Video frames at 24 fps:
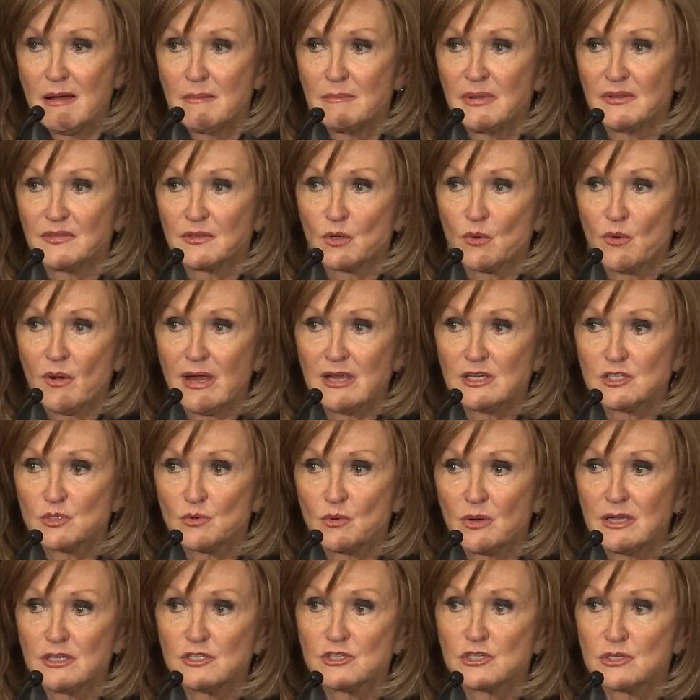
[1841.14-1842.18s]
but the
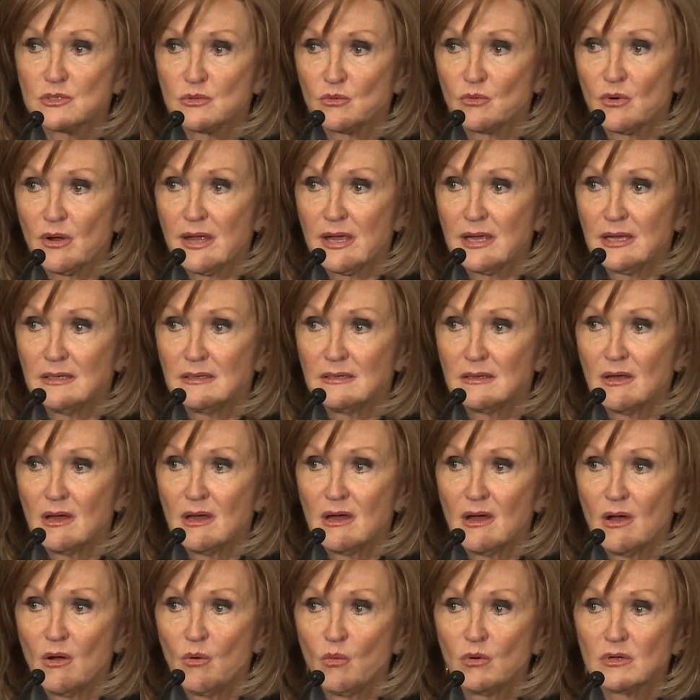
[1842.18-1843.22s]
graduation rate
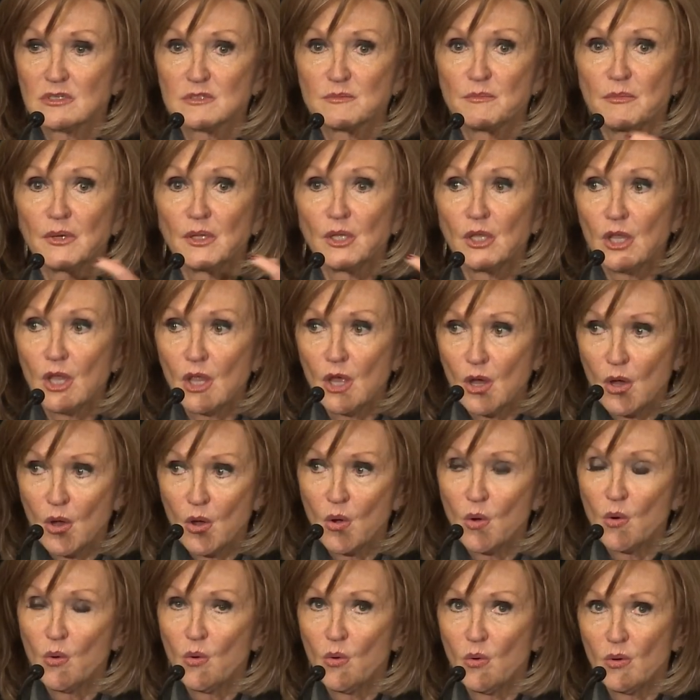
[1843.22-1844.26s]
was
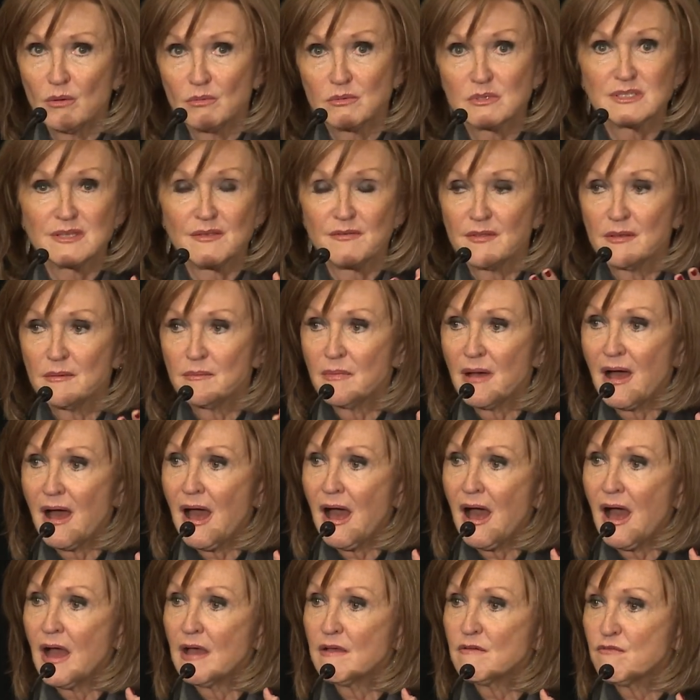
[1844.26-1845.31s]
below, it was in the
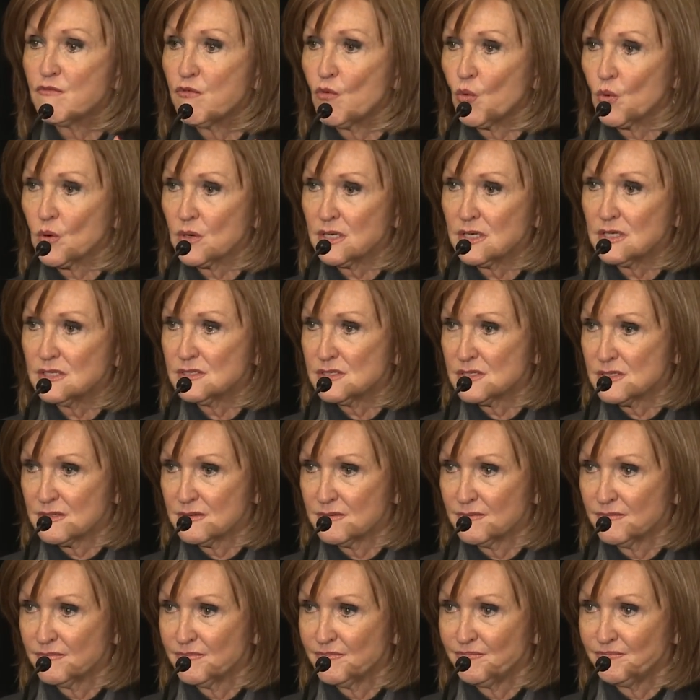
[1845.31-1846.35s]
high 40s,
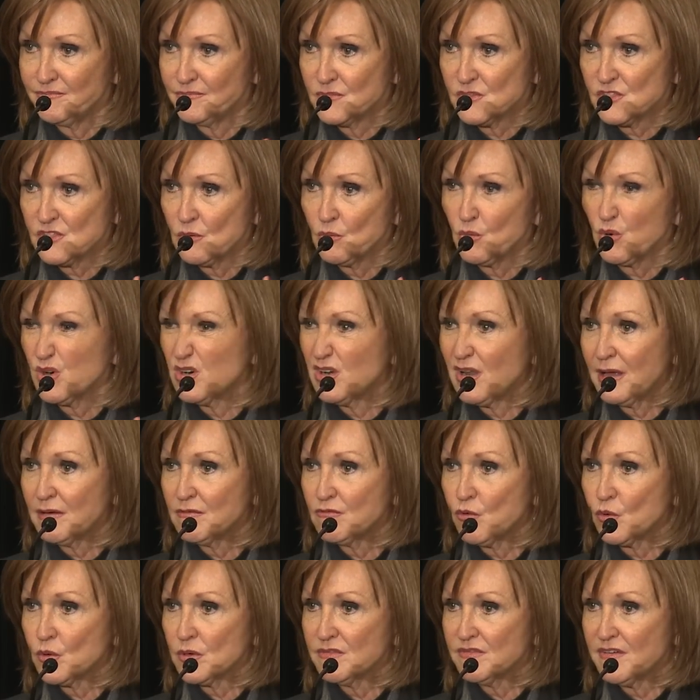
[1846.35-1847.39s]
somewhere like
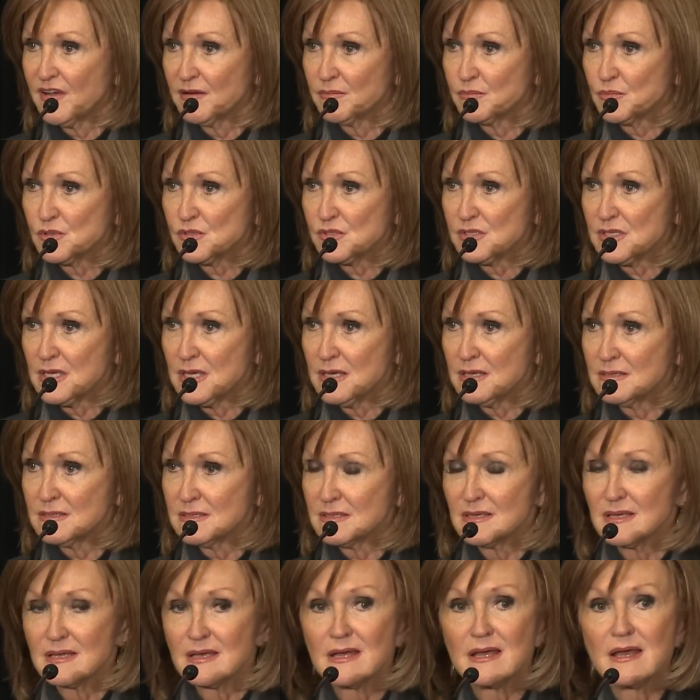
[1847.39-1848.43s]
45%.
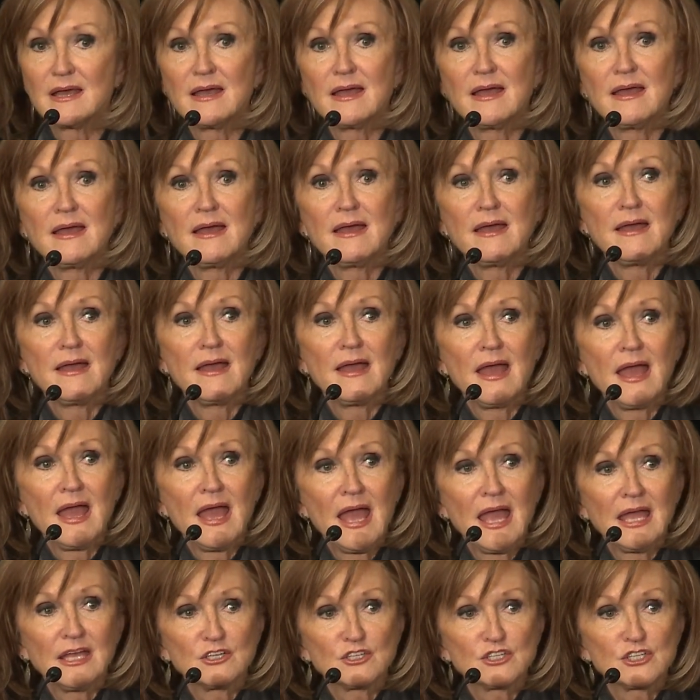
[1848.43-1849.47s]

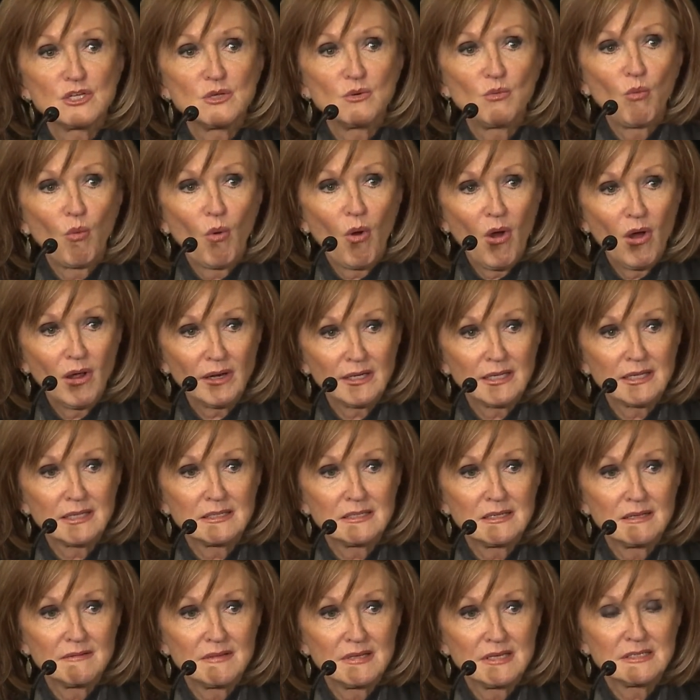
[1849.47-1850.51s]
And she
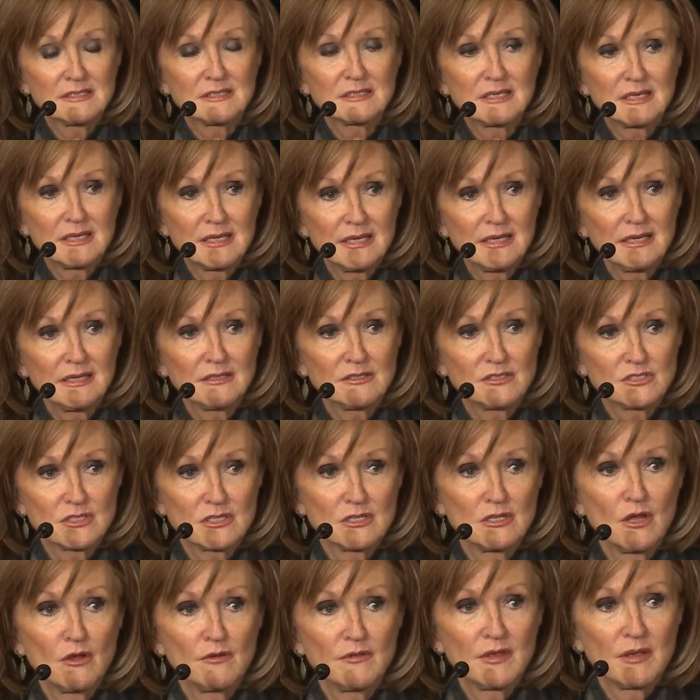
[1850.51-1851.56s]
wanted these kids
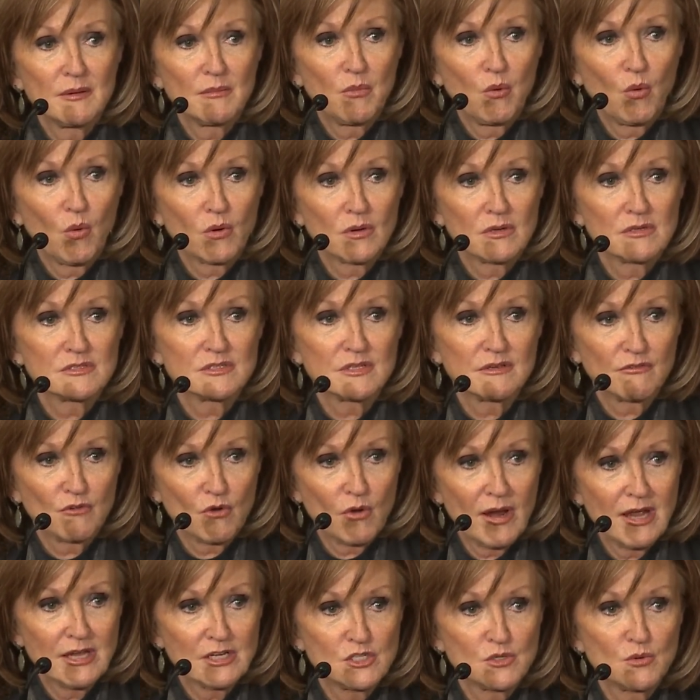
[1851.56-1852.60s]
to know the importance of
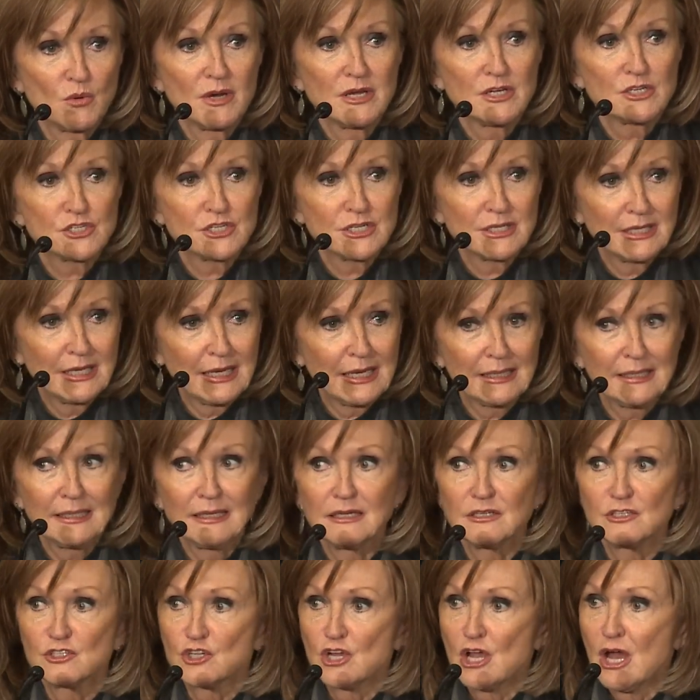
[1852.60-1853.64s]
graduation, getting
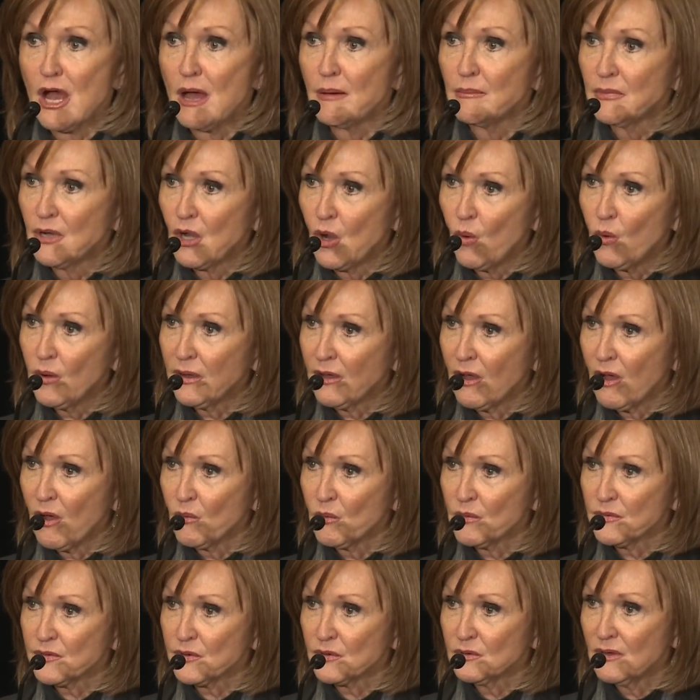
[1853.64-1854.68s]
a job, going on
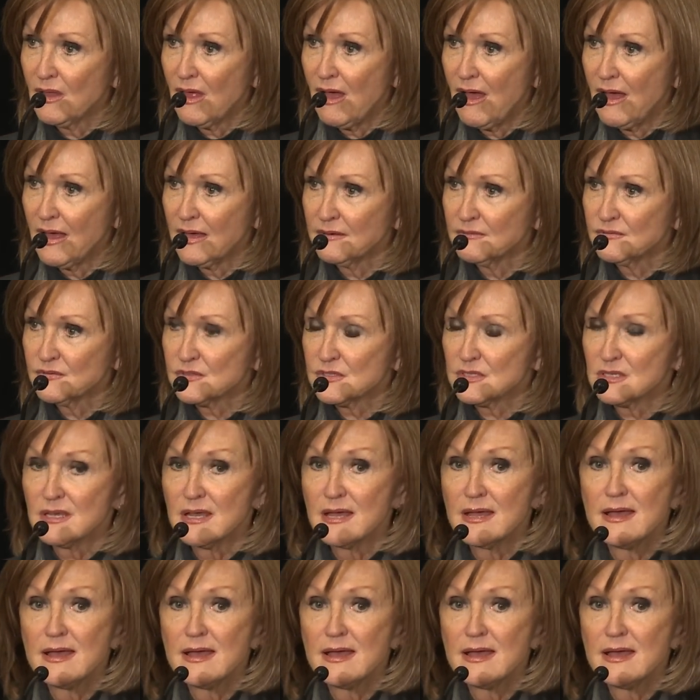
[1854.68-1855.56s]
with their lives.